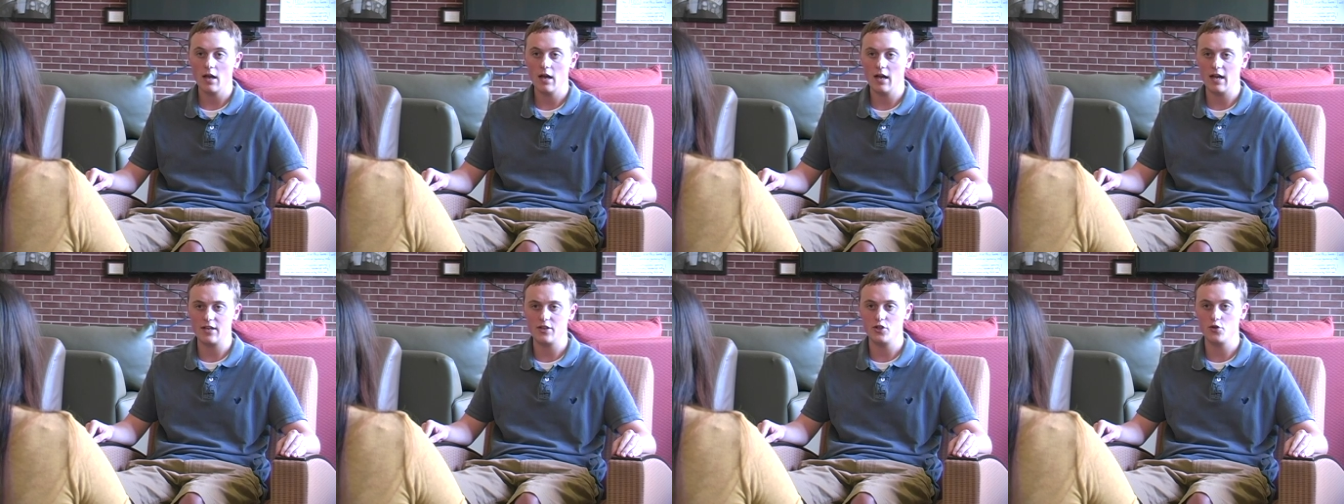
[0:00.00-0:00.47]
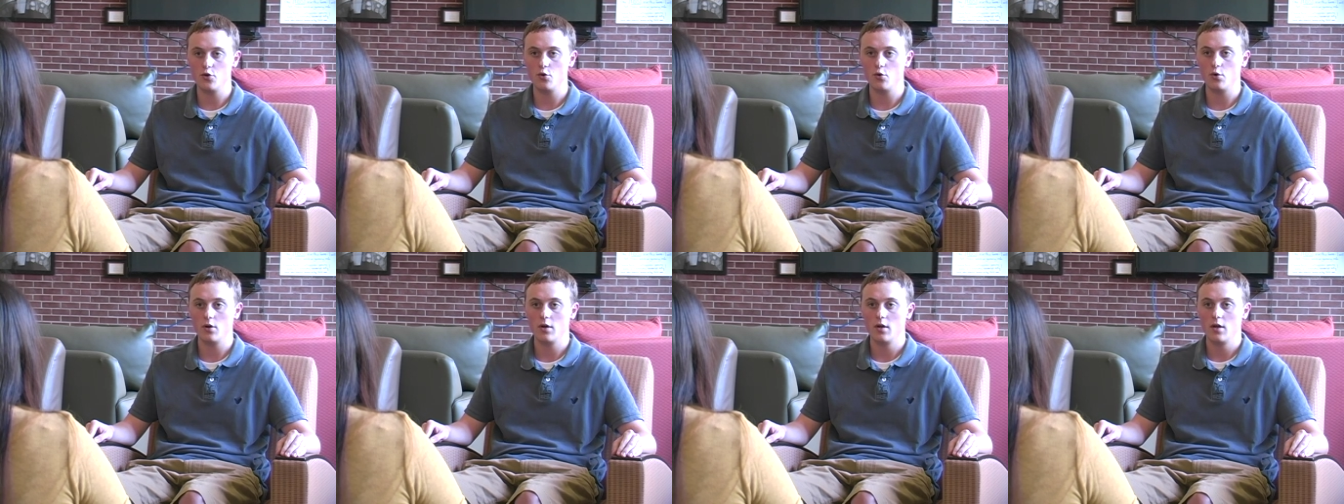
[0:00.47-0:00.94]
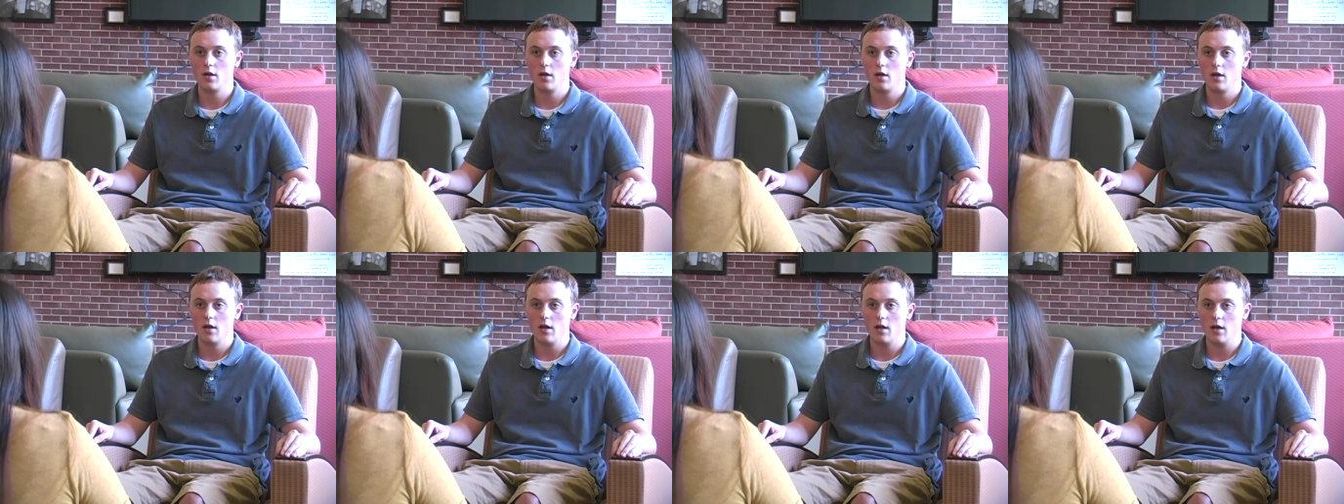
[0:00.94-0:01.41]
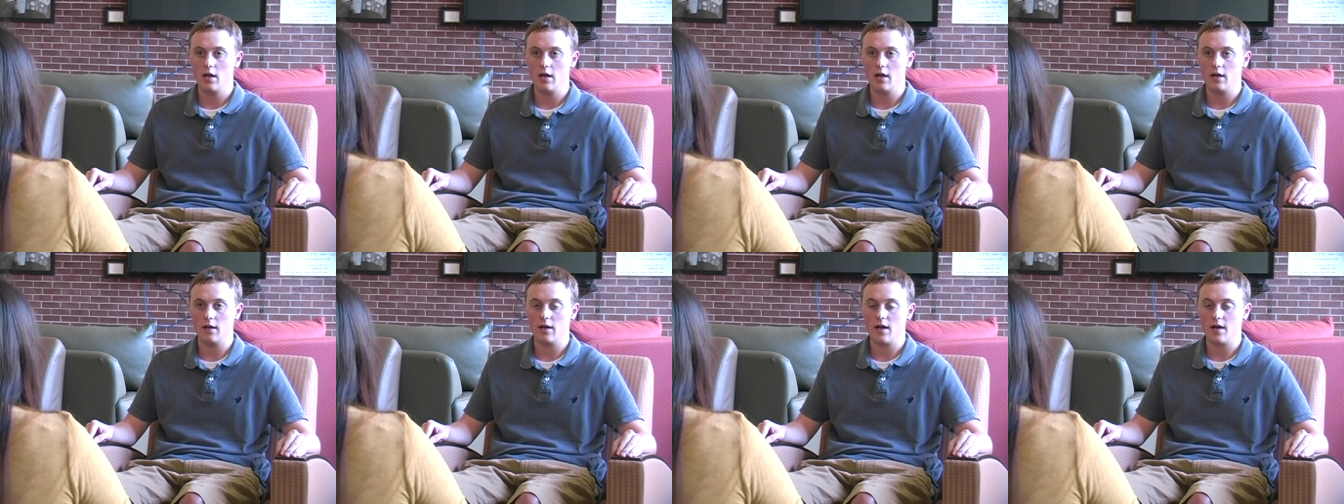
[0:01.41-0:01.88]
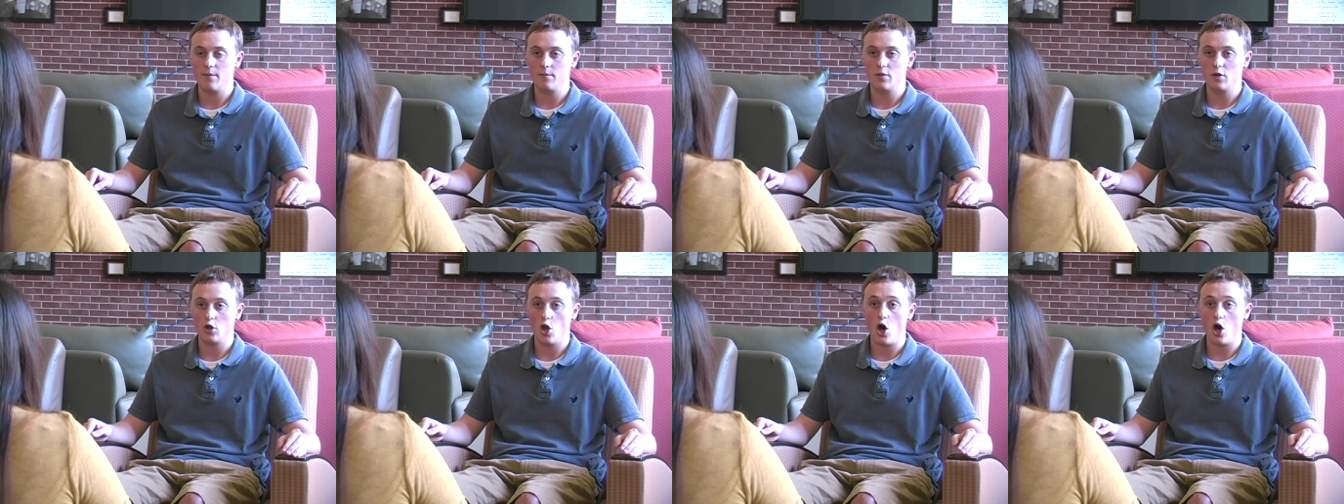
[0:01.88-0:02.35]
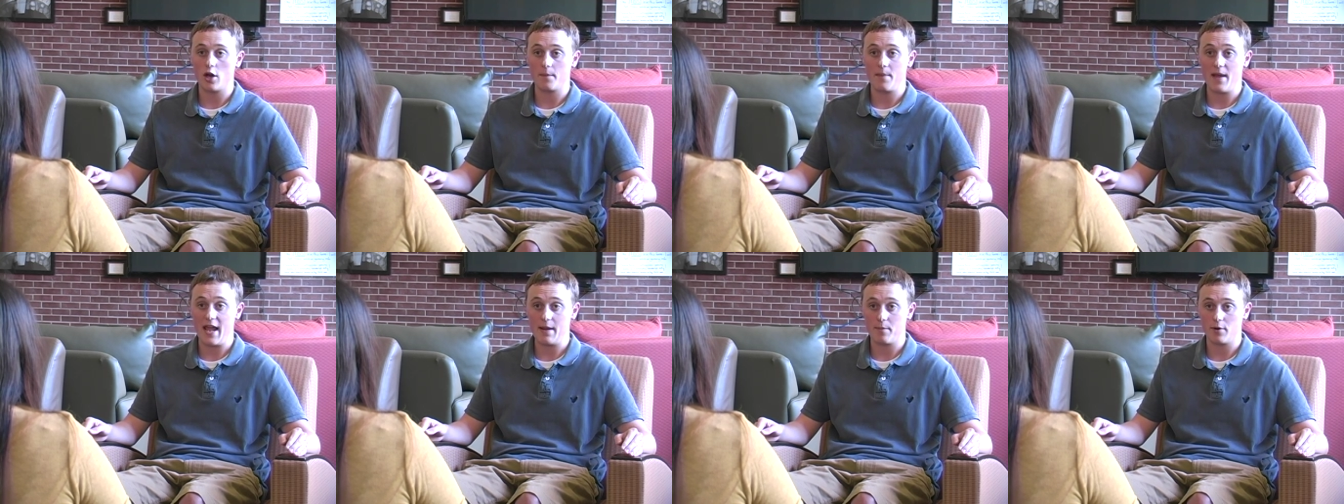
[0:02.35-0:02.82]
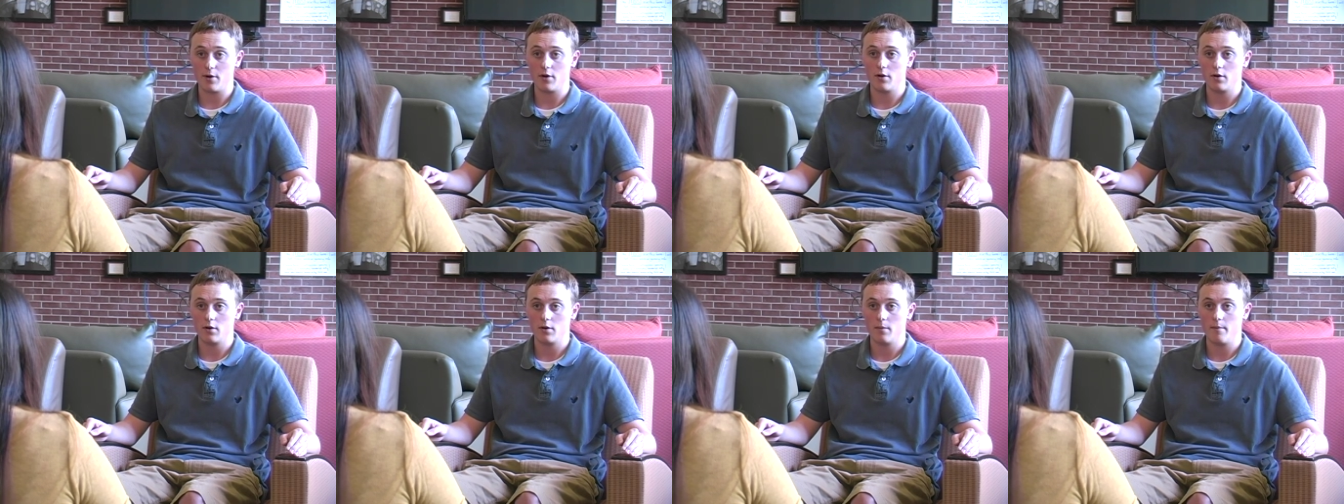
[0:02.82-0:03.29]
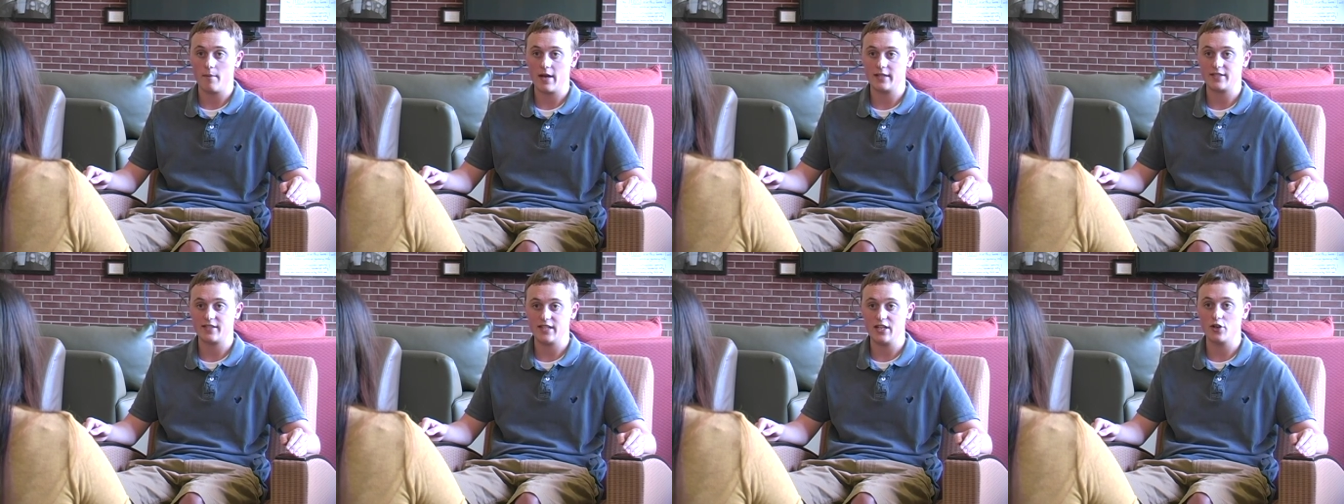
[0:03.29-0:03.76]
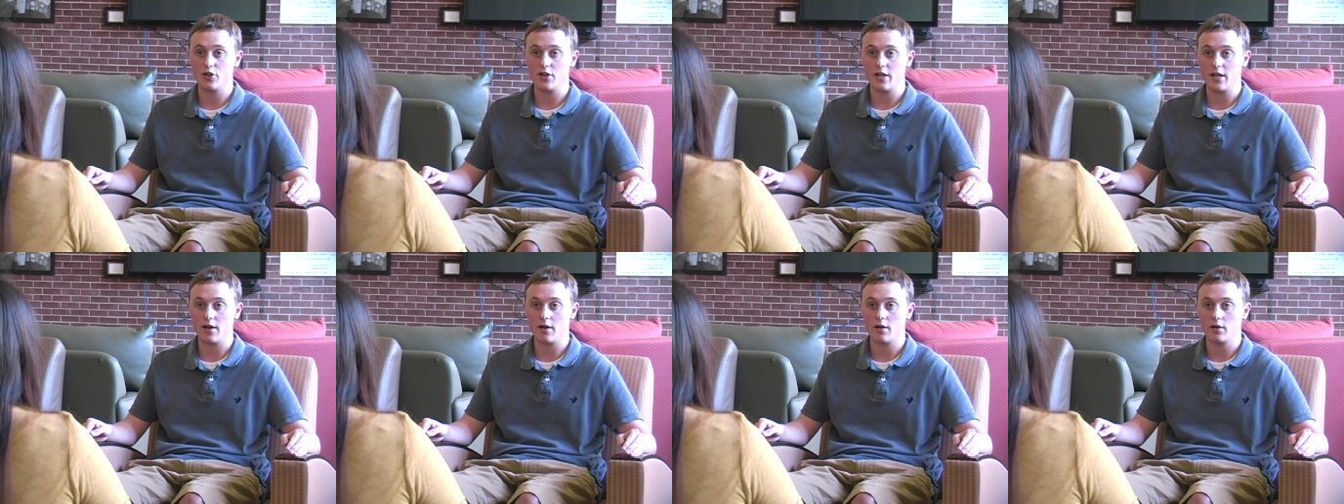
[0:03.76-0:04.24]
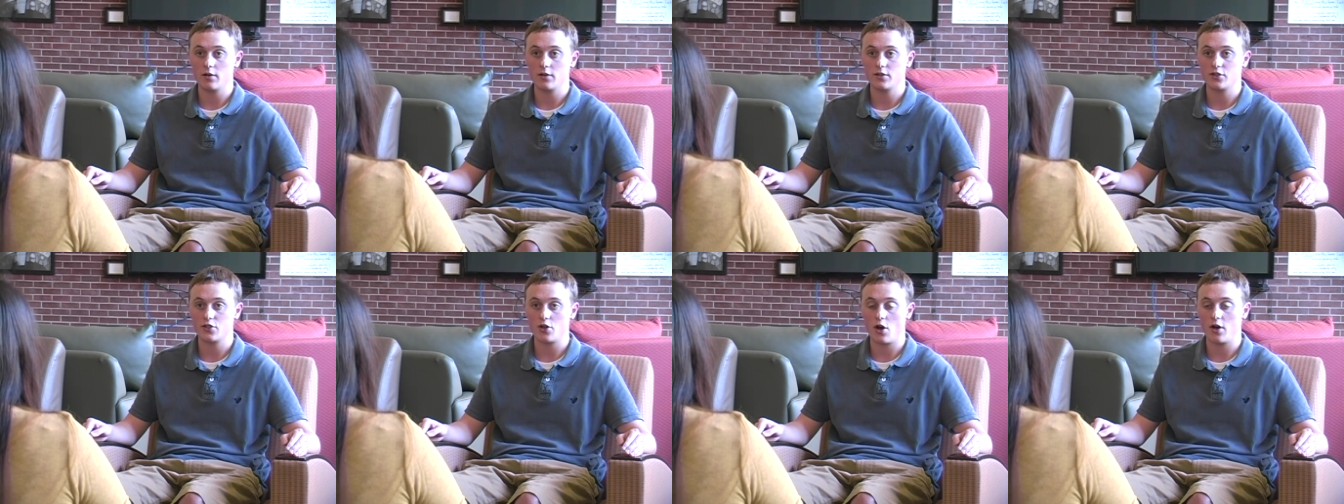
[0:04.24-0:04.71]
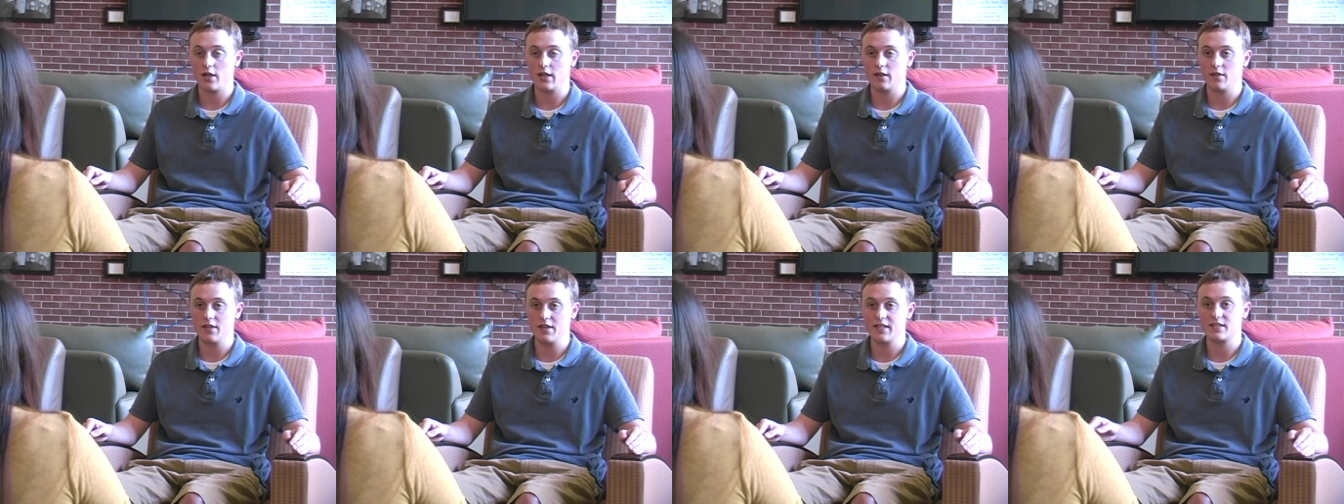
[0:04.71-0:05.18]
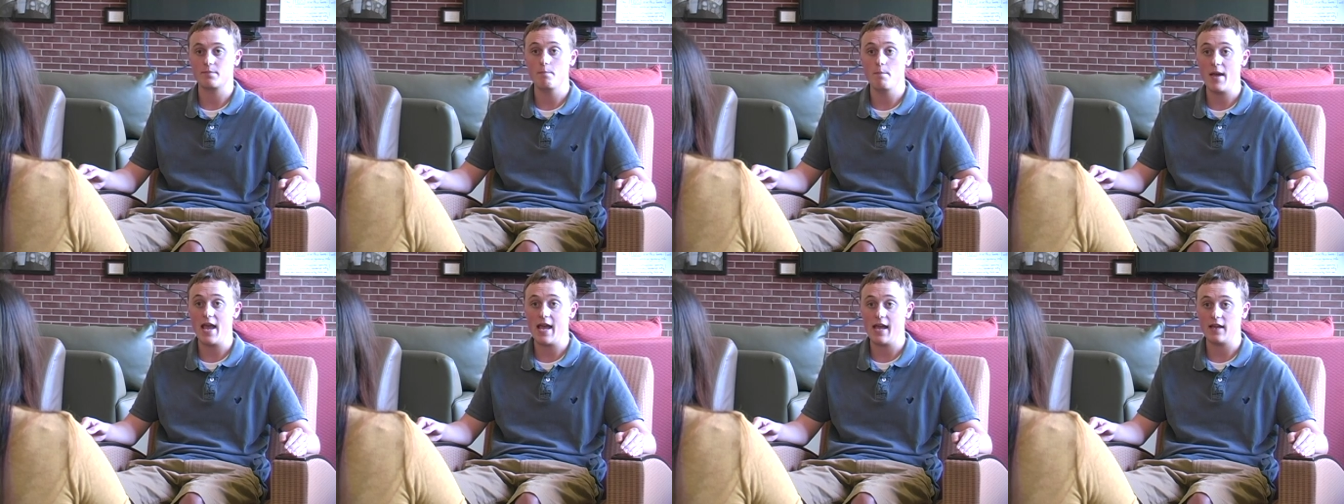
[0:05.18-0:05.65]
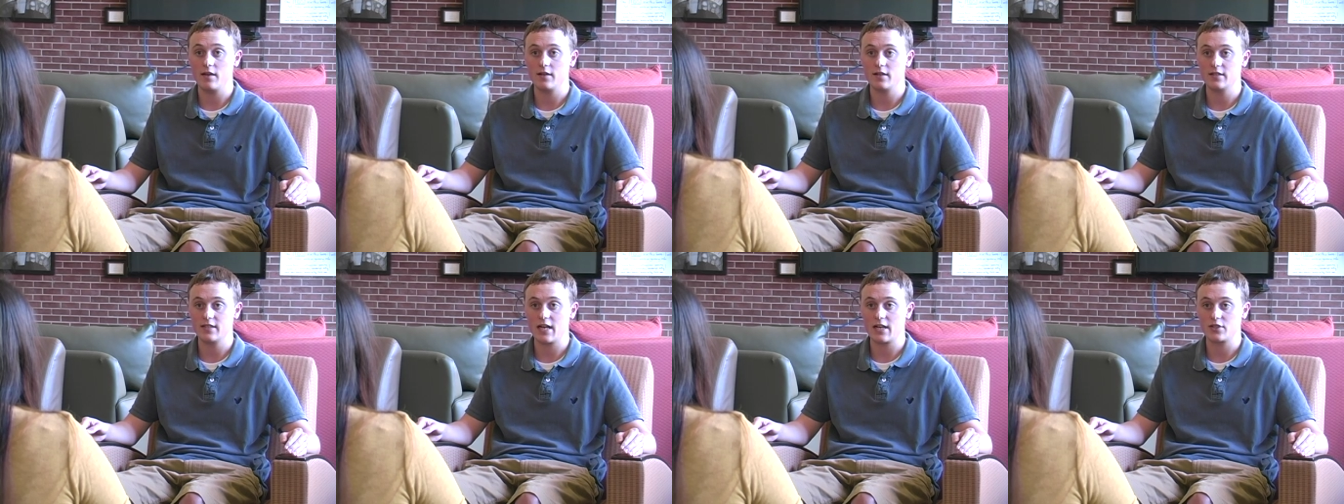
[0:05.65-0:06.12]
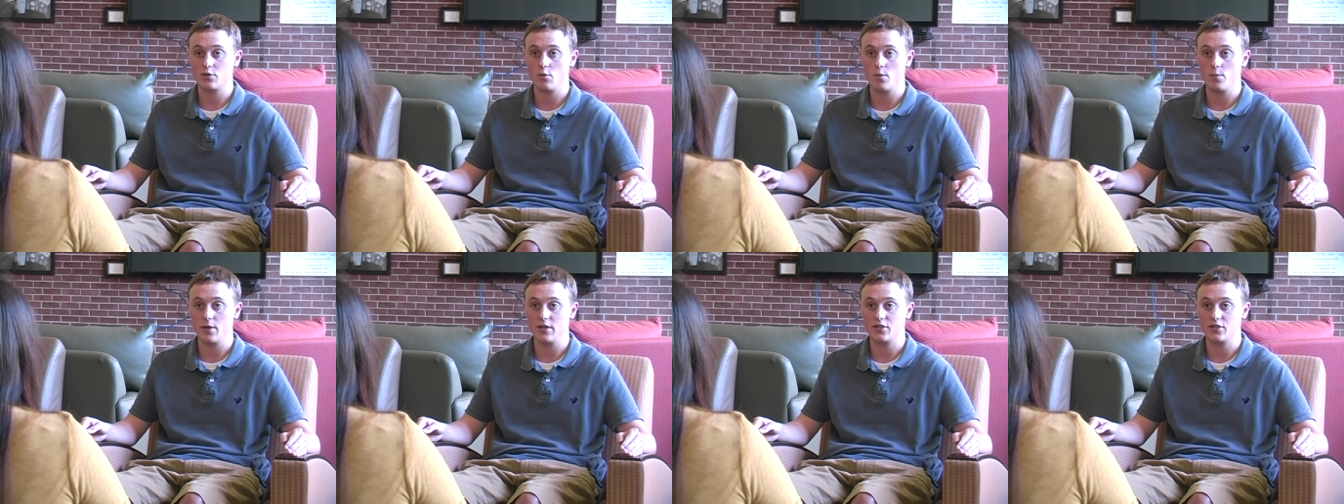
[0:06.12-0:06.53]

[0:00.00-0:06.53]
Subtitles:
I do a long paper my senior year, starting this May is actually when we